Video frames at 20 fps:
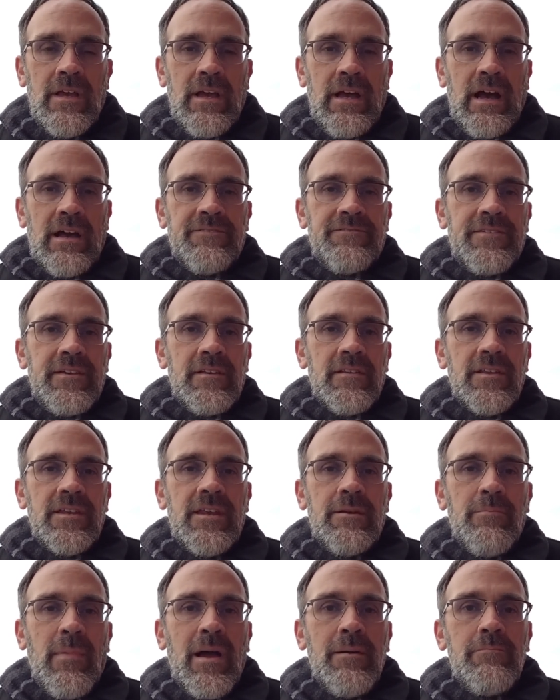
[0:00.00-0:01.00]
I feel it
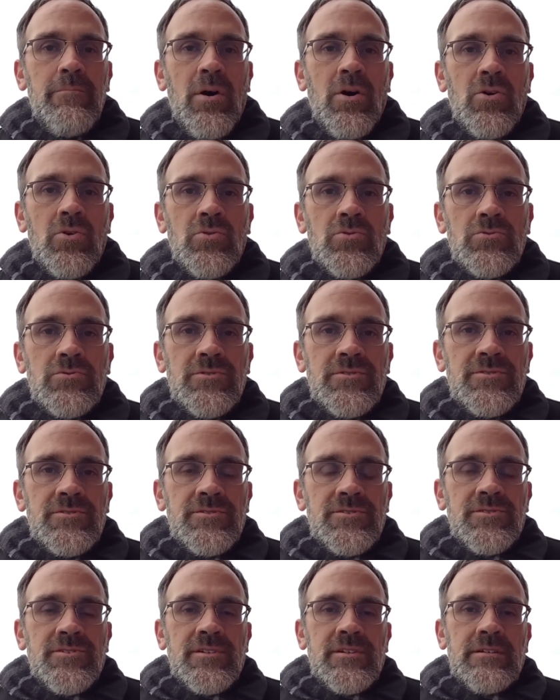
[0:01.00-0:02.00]
in my
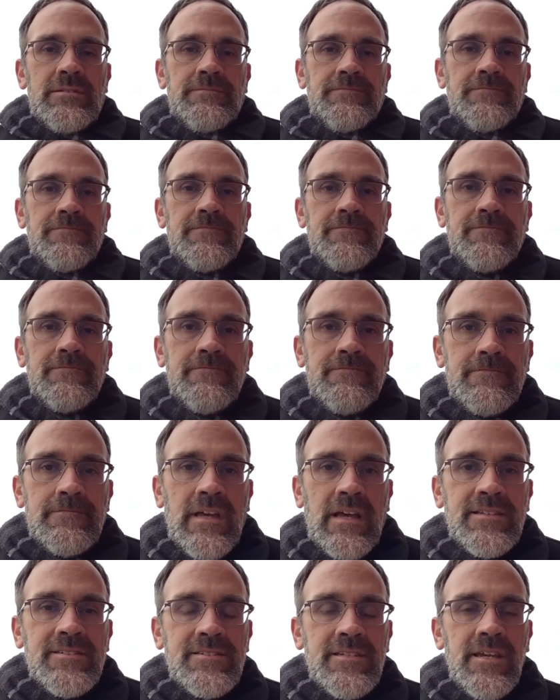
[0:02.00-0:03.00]
bones.
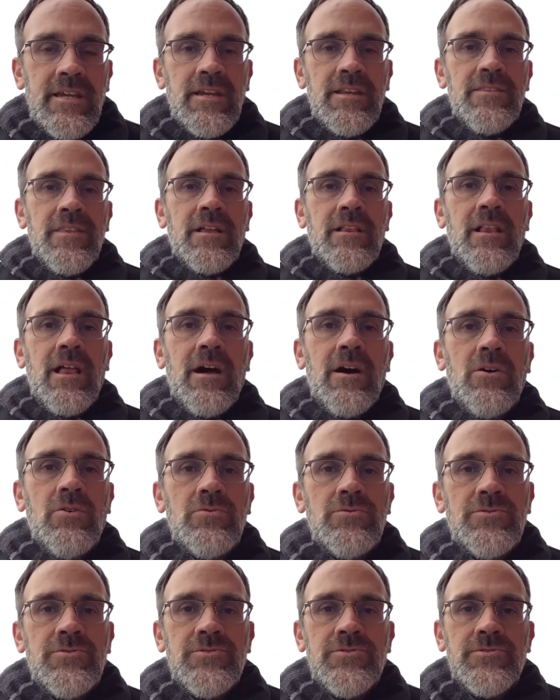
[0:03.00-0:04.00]
I see it in the
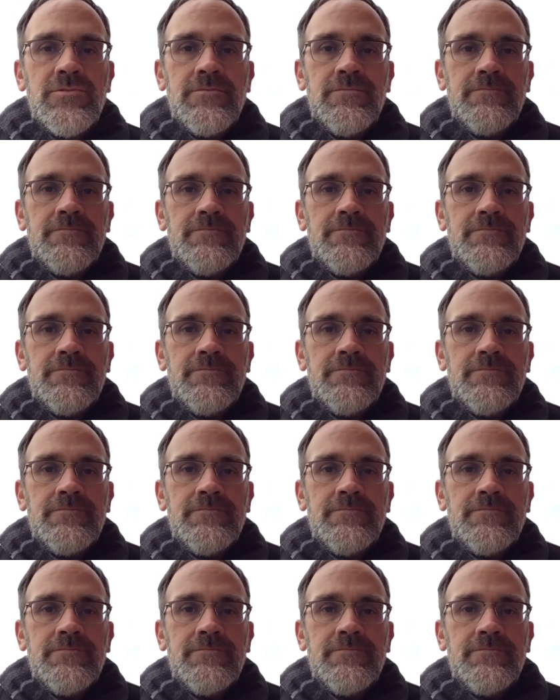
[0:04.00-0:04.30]
clouds.